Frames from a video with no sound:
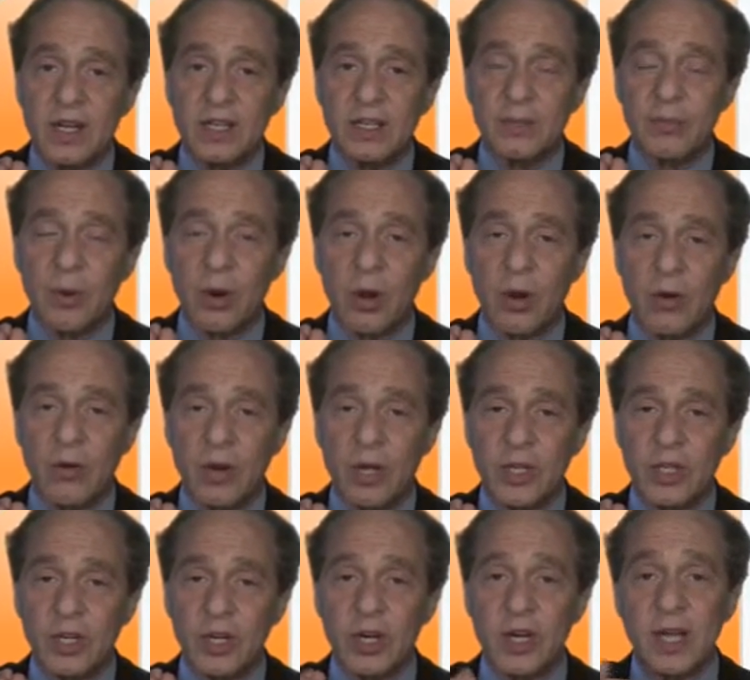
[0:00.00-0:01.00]
and smaller
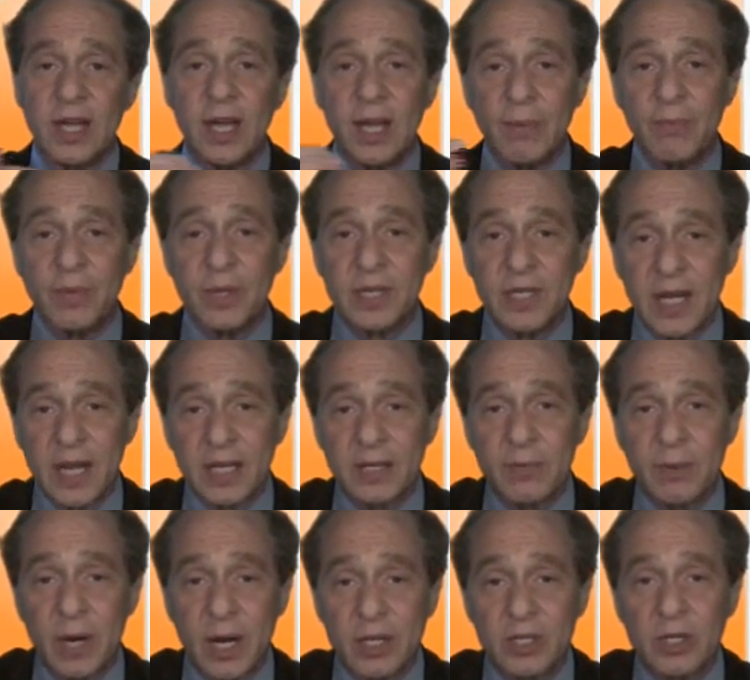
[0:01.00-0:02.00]
each year to keep this
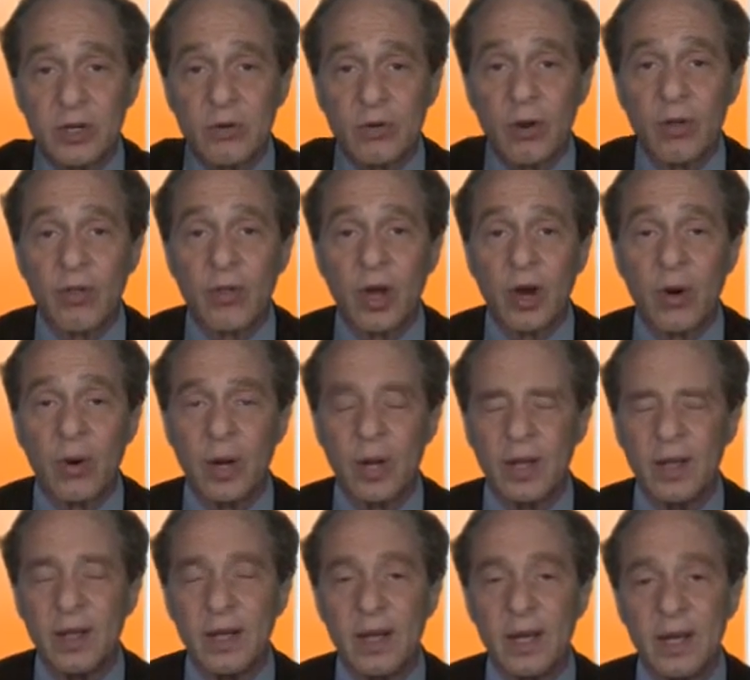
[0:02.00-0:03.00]
exponential growth
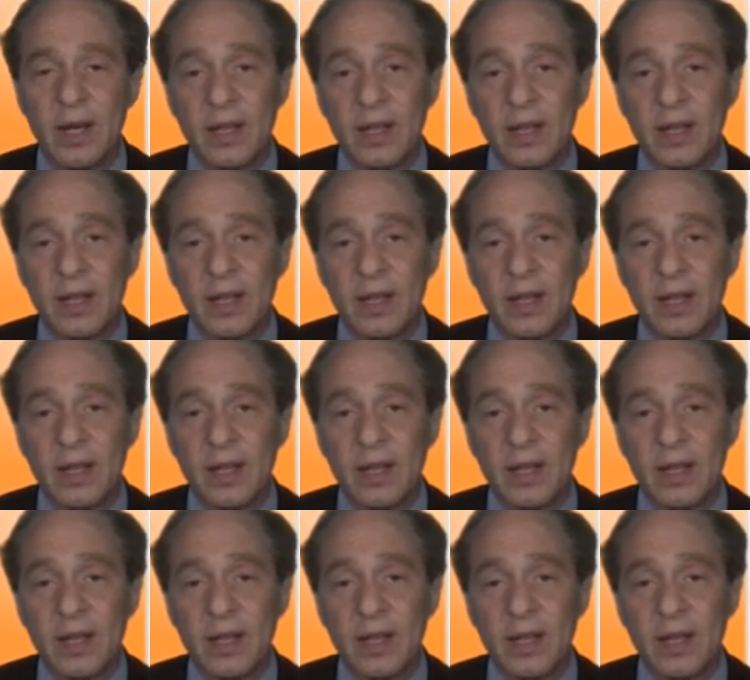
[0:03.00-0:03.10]
going.